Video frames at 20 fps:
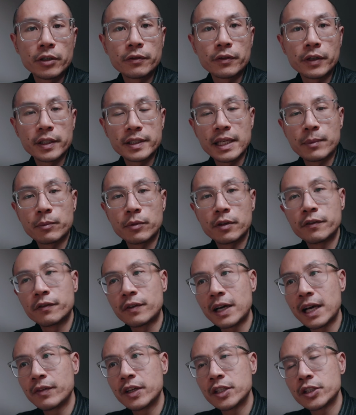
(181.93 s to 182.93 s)
for example, a
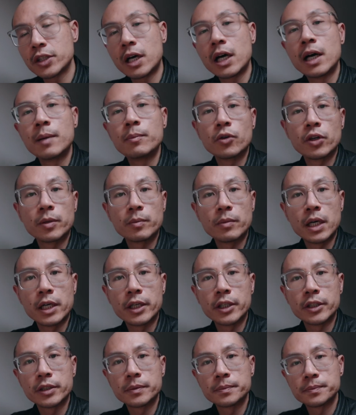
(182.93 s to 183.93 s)
5-inch onboard
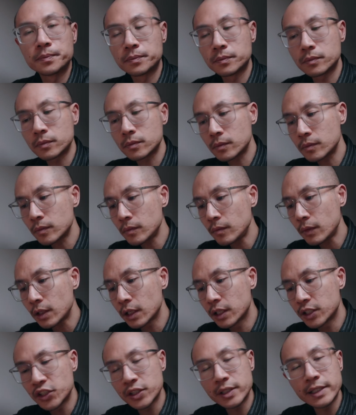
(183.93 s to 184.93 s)
monitor.
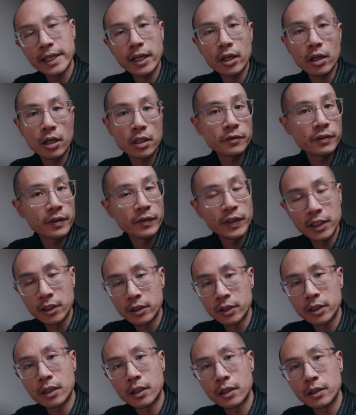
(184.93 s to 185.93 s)
Let's just say it costs
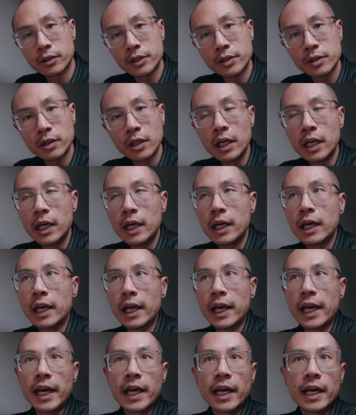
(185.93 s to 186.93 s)
$1,500.
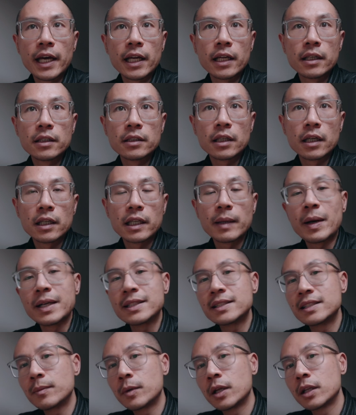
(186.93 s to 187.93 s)
And that might
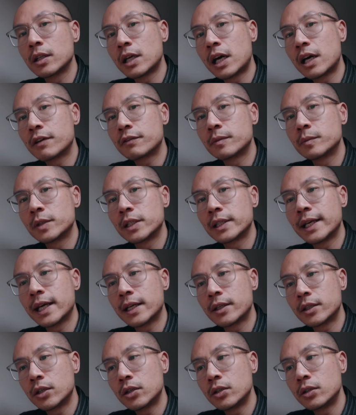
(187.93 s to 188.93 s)
seem a lot from the
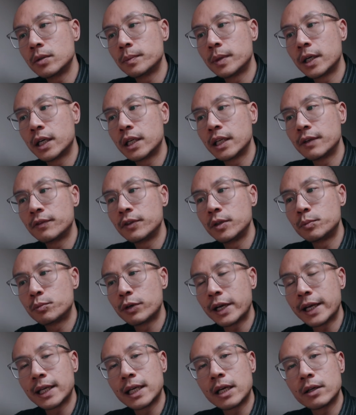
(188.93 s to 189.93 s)
get-go, but if you
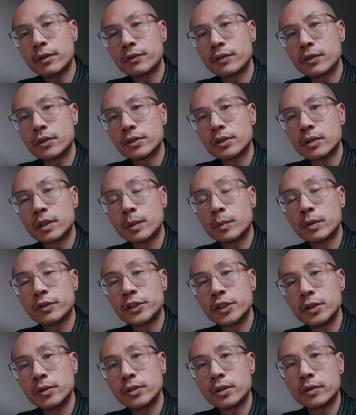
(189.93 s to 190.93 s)
break it out for a certain number of
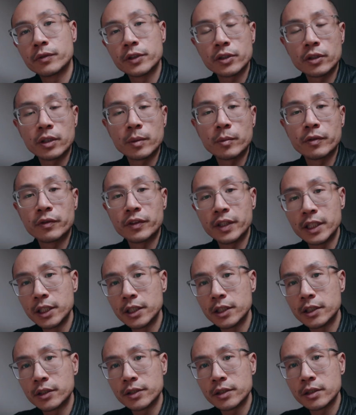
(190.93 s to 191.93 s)
shoots over a certain number of
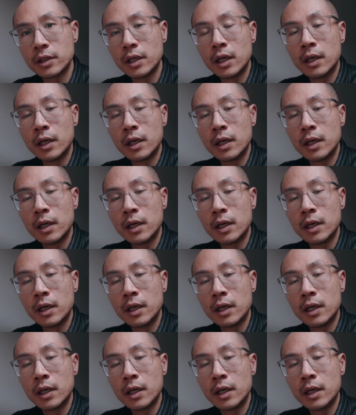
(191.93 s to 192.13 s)
years,